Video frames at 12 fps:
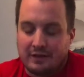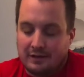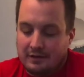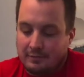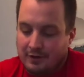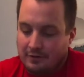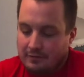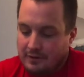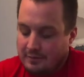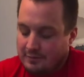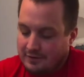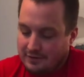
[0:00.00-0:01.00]

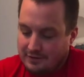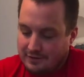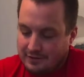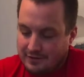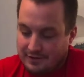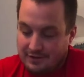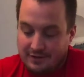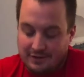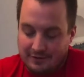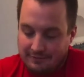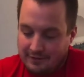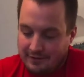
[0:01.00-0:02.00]
McRib is
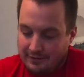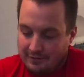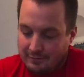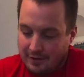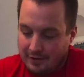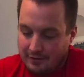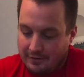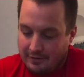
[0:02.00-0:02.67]
significantly better,